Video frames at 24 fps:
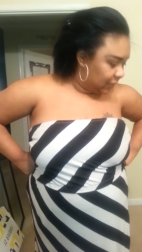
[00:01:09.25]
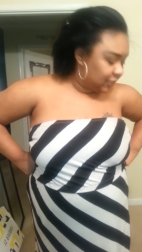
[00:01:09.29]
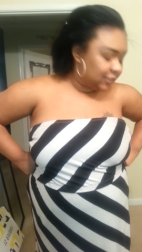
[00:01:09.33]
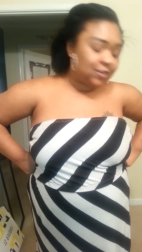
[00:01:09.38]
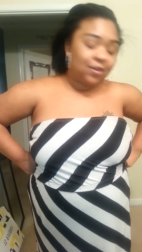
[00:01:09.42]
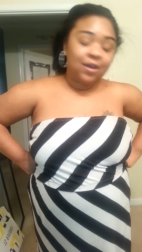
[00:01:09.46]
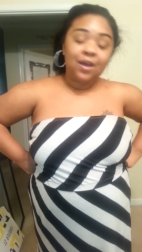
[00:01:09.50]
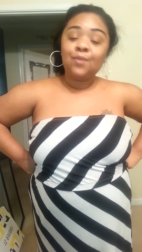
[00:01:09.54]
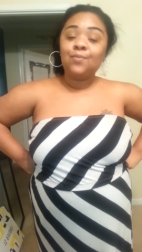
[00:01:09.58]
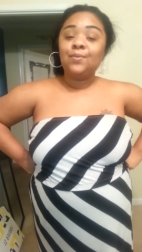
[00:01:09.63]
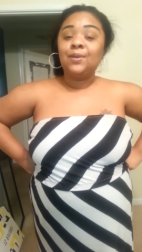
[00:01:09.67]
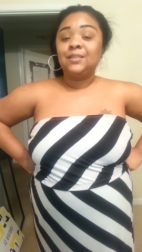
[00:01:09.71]

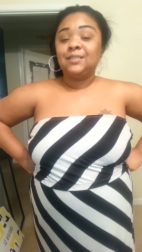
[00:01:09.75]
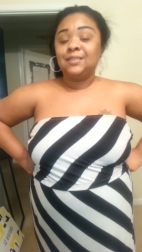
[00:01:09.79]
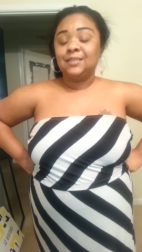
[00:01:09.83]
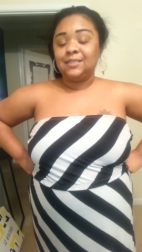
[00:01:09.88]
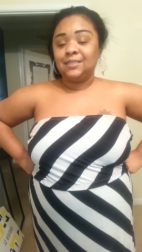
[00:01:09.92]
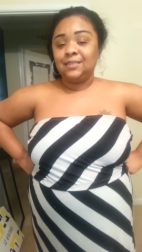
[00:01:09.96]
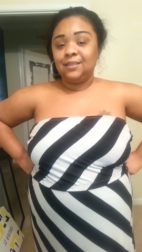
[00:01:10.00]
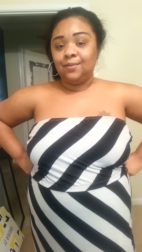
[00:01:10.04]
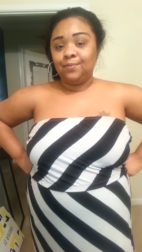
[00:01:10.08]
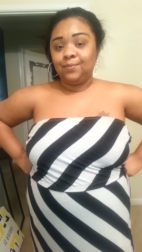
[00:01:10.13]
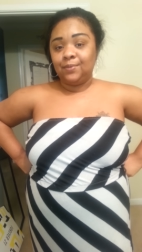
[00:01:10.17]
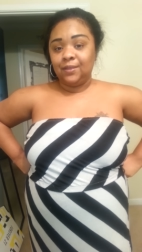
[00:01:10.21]
so I went to
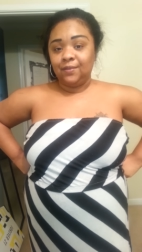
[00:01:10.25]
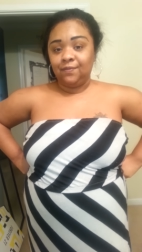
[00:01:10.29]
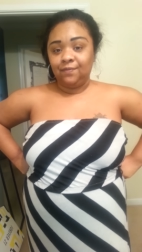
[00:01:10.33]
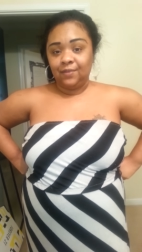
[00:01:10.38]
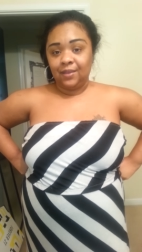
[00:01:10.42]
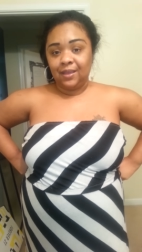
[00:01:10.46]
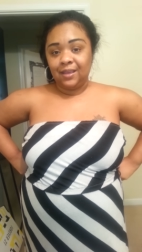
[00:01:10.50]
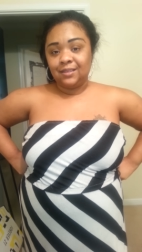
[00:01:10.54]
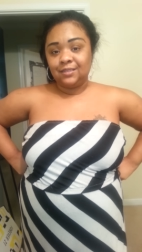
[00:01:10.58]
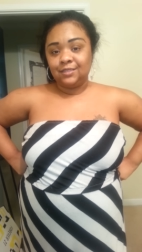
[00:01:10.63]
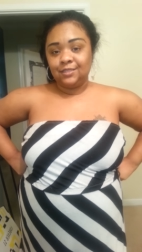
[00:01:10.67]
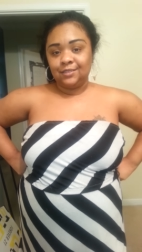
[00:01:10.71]
Simply
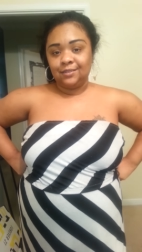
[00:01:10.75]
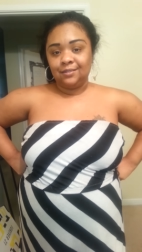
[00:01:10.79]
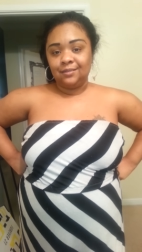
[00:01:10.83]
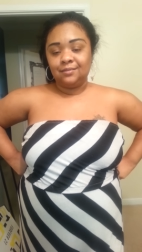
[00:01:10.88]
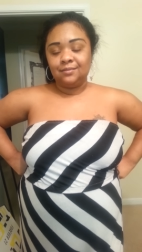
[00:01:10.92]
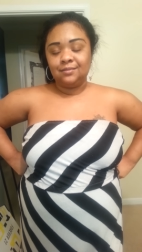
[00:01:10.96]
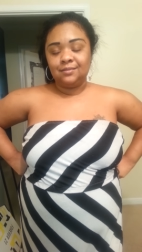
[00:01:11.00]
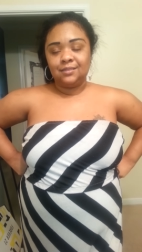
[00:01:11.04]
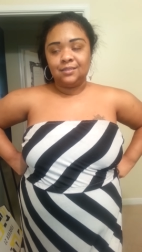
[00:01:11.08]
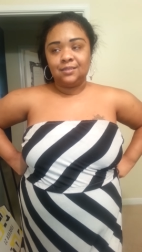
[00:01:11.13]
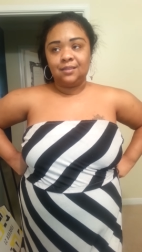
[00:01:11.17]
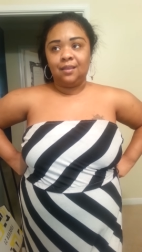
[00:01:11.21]

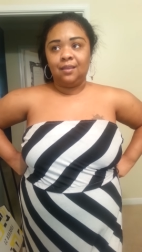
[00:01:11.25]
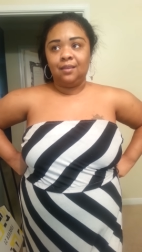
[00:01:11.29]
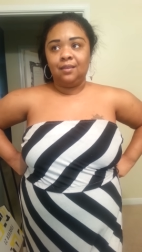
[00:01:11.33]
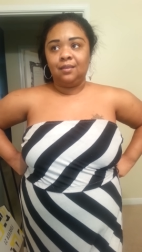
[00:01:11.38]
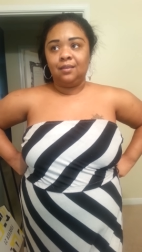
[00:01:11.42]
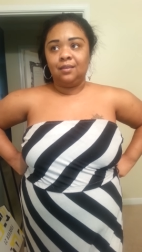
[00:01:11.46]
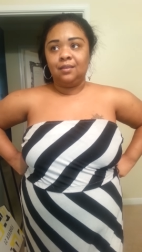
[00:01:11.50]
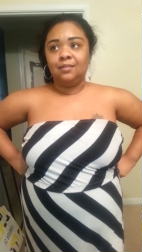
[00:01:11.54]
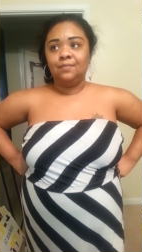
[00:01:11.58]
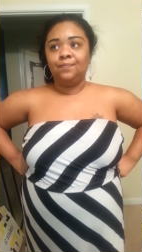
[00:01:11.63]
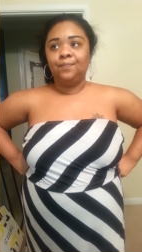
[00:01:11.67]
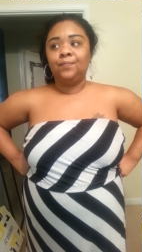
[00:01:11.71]
Fashions
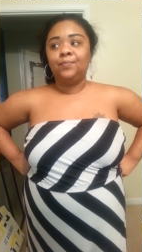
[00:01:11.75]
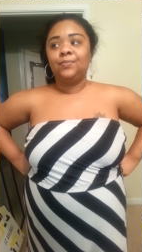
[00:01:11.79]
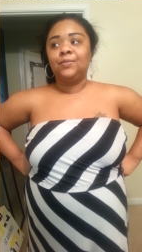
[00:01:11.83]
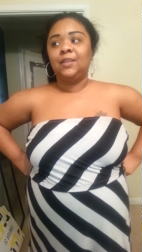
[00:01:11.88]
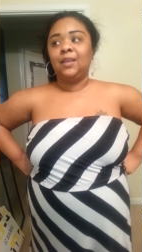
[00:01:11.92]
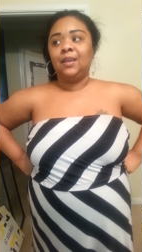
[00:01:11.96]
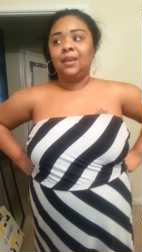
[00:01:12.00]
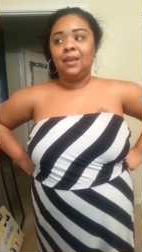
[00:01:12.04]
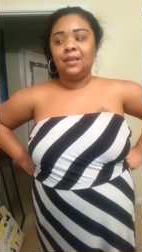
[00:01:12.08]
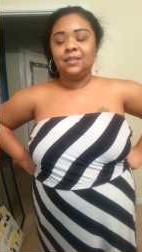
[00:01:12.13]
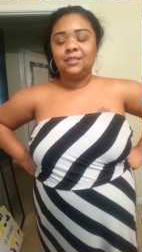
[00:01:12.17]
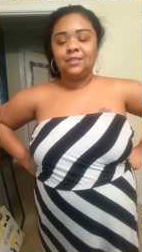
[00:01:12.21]
and
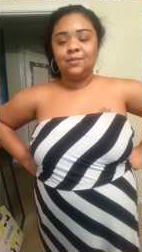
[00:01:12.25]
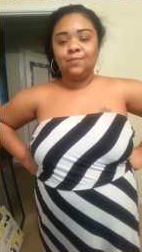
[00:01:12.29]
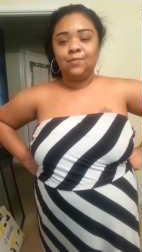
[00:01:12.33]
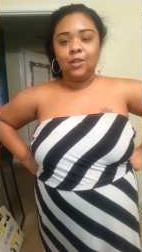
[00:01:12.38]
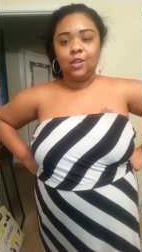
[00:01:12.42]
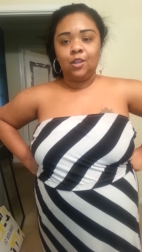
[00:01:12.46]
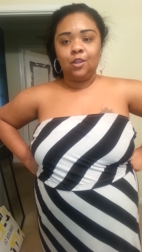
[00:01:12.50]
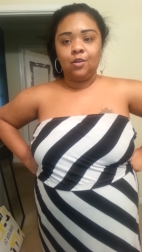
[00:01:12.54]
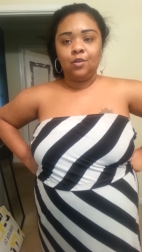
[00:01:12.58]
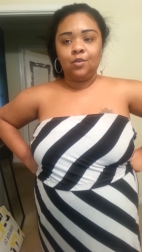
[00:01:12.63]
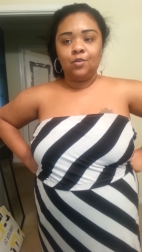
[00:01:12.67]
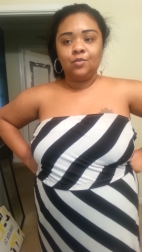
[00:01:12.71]
they had some
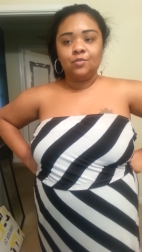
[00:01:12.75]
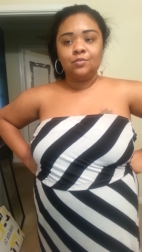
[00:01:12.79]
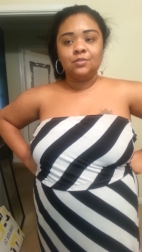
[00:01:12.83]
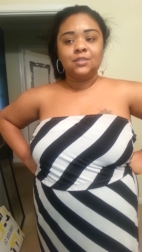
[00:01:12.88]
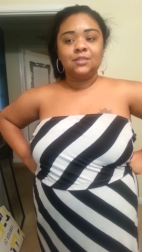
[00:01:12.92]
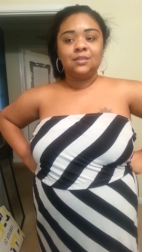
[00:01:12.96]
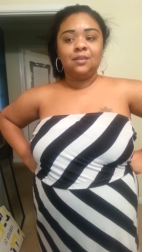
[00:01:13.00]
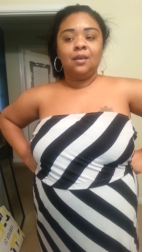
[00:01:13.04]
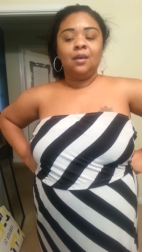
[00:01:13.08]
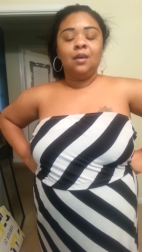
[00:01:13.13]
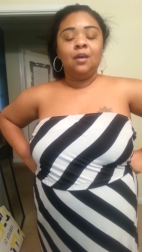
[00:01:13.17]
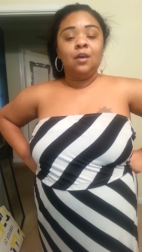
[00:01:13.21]

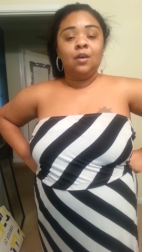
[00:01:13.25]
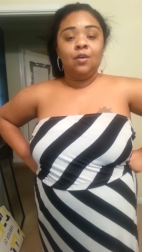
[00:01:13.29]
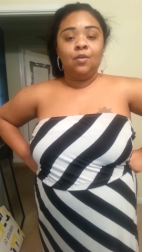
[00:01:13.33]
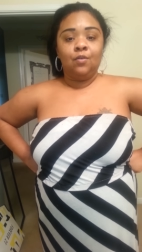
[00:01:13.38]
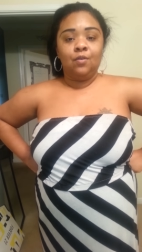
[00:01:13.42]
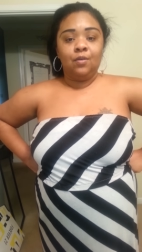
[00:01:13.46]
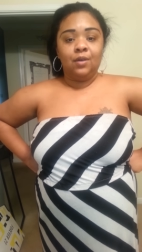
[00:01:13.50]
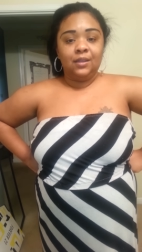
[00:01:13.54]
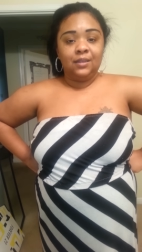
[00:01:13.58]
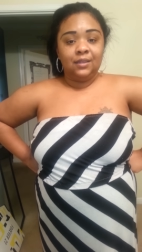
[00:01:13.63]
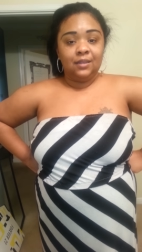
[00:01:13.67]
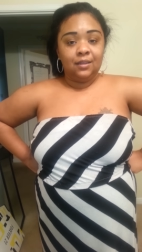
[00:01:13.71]
clothes
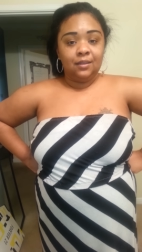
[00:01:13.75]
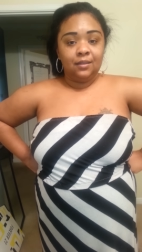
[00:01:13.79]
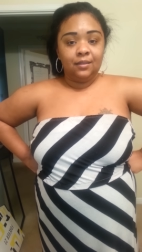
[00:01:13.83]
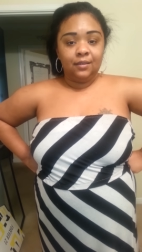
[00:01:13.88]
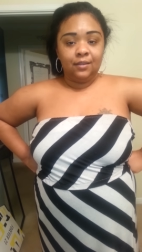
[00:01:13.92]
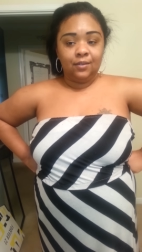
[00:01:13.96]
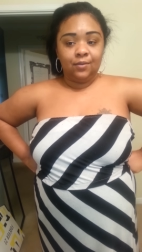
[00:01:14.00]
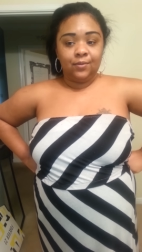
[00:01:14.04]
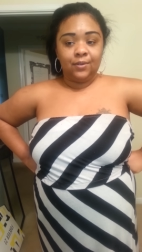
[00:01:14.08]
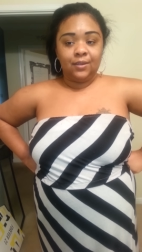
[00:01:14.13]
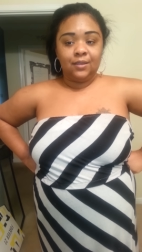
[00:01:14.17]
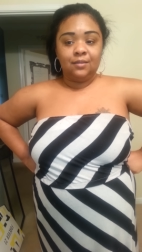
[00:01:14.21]
on
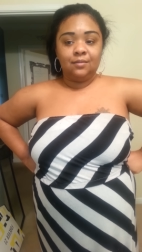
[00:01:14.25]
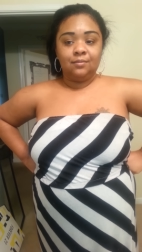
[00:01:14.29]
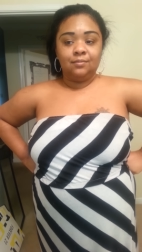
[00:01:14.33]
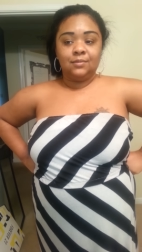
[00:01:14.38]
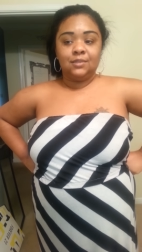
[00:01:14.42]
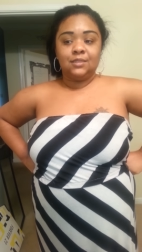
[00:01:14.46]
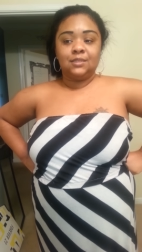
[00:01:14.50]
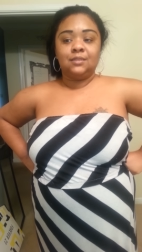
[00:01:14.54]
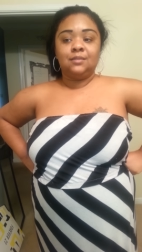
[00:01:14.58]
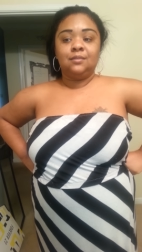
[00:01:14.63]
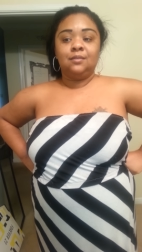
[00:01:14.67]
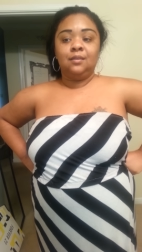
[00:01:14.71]

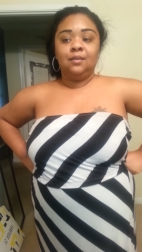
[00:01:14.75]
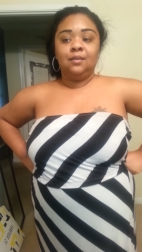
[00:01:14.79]
clearance